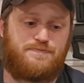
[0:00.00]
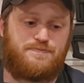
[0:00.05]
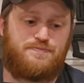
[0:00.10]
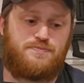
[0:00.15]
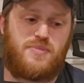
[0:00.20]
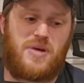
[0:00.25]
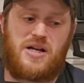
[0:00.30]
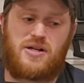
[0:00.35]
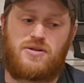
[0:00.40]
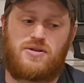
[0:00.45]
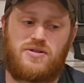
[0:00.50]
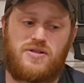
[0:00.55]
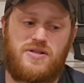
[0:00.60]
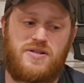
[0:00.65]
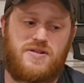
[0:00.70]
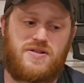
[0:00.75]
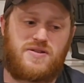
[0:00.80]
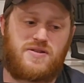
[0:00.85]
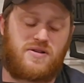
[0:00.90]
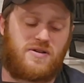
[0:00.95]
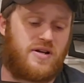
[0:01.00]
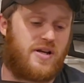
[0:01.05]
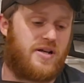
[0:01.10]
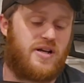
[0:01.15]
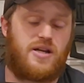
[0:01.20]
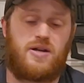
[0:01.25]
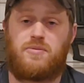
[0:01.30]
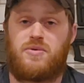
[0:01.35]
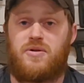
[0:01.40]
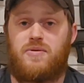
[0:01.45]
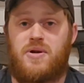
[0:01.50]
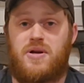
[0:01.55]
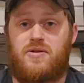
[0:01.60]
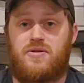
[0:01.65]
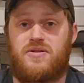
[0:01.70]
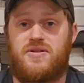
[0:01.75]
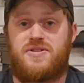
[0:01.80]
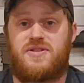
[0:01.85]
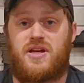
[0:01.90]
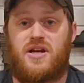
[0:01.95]
mag release, or not ambi mag
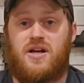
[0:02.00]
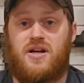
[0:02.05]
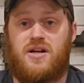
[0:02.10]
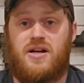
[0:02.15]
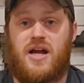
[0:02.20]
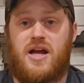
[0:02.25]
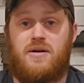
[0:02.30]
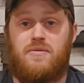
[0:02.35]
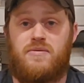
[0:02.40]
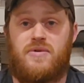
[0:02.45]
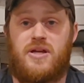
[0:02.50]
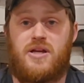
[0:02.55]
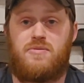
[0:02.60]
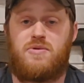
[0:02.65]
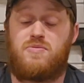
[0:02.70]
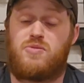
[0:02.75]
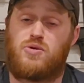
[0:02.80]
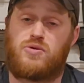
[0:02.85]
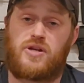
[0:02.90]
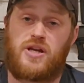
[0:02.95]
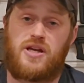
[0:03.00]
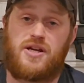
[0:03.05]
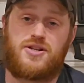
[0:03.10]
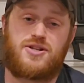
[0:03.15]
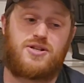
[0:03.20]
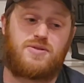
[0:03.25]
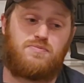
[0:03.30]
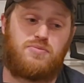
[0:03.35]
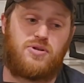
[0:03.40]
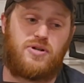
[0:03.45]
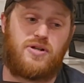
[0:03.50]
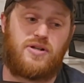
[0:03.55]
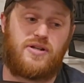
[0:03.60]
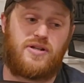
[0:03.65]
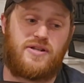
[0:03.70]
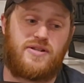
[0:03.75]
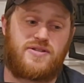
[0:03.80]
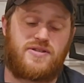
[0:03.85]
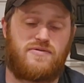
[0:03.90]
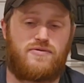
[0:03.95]
release, ambi bolt catch, but
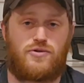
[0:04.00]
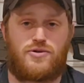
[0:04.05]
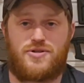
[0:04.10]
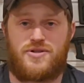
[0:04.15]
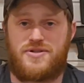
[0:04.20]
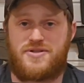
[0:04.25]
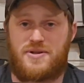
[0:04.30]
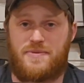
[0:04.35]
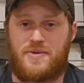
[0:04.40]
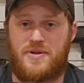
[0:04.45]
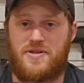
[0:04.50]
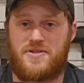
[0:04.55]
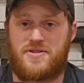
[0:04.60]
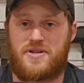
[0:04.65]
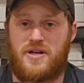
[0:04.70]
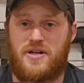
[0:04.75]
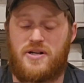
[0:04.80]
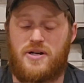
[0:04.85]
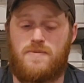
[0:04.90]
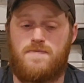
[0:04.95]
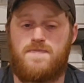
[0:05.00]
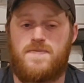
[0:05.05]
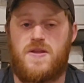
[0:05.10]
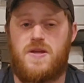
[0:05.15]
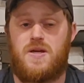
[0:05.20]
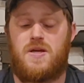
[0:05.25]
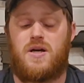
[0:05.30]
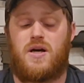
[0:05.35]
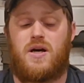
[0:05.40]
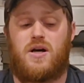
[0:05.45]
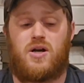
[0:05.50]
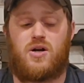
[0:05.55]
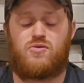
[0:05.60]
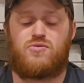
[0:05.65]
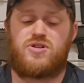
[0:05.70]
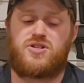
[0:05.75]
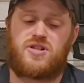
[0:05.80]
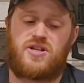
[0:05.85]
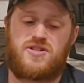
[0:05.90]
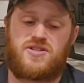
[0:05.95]
it's unfortunately something that's not here.
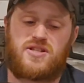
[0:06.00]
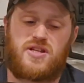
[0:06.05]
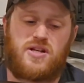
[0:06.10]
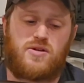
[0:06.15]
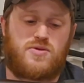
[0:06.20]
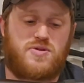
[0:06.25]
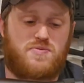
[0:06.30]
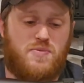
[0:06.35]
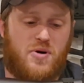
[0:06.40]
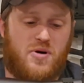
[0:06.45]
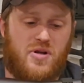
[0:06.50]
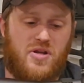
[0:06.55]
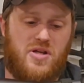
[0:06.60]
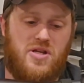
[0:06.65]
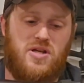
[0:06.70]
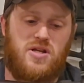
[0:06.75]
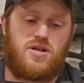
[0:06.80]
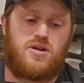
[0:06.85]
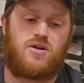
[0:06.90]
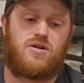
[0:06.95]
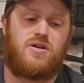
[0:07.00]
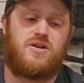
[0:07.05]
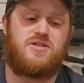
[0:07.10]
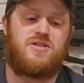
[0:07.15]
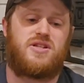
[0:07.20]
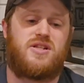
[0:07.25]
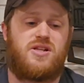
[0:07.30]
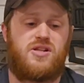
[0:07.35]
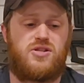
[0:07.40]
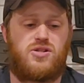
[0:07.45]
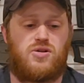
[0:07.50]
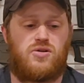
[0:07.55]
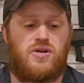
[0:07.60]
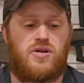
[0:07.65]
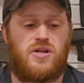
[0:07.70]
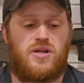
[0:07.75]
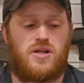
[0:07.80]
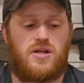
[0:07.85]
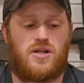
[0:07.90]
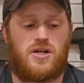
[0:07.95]
Ridgeline said it was part of the R&D to
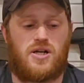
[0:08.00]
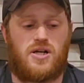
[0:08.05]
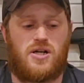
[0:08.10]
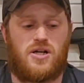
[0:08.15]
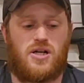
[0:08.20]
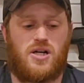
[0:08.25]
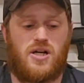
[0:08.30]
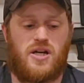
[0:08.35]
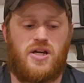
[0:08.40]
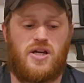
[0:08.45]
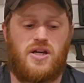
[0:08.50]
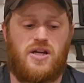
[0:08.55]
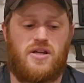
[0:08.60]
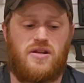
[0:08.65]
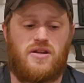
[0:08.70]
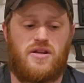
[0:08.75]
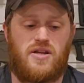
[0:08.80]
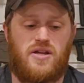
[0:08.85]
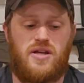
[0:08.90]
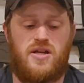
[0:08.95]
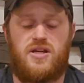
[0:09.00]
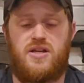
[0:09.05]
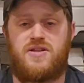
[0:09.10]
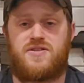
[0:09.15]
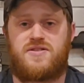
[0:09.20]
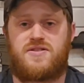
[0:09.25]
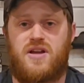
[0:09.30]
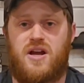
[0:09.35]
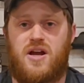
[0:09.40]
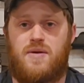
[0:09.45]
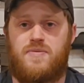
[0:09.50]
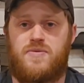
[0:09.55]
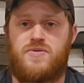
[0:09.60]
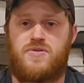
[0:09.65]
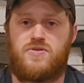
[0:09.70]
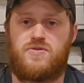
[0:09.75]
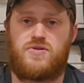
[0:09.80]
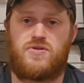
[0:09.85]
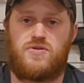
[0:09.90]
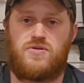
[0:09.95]
it, and they stopped
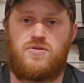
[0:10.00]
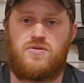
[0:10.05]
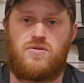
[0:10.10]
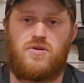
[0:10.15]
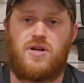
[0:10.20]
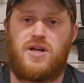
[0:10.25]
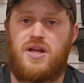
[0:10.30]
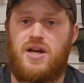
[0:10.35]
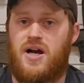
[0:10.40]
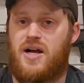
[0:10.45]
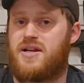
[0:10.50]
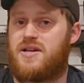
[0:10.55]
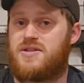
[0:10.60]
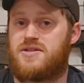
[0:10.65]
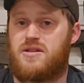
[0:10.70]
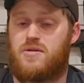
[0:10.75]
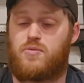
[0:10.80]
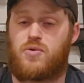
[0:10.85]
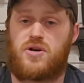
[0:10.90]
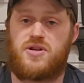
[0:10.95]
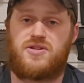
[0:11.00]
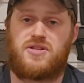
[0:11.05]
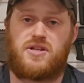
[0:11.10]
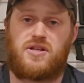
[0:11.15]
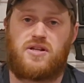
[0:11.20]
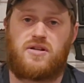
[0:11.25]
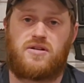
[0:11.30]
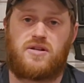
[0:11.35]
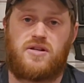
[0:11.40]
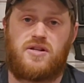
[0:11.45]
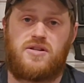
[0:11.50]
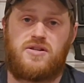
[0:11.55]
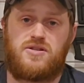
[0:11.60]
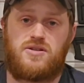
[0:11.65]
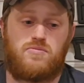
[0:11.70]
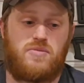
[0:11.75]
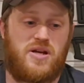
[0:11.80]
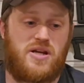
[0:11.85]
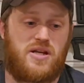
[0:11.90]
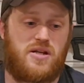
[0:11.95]
due to, I guess, the pricing and
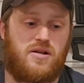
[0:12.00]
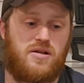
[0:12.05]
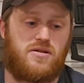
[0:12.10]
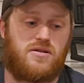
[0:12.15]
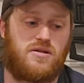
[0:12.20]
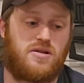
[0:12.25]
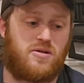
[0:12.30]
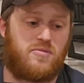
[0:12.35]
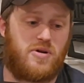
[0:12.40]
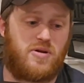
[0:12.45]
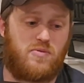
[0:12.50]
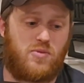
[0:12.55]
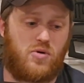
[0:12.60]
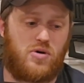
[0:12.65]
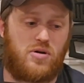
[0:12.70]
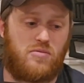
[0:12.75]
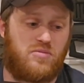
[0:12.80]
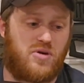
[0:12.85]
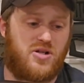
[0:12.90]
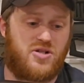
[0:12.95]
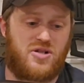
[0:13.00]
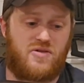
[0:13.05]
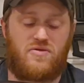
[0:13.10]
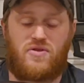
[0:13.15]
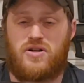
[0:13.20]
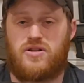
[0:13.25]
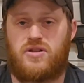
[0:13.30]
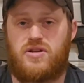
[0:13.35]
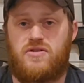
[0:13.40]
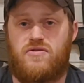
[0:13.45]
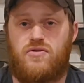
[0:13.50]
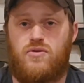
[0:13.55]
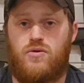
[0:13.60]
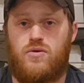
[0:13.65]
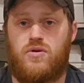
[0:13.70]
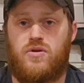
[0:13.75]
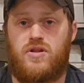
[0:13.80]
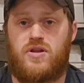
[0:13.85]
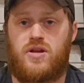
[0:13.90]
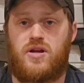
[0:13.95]
to make it a little bit more budget friendly
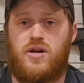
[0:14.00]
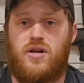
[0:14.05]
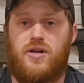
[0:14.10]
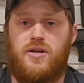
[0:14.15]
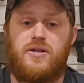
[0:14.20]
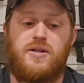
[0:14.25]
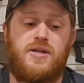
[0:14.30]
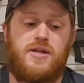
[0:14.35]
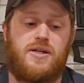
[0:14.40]
for the gun.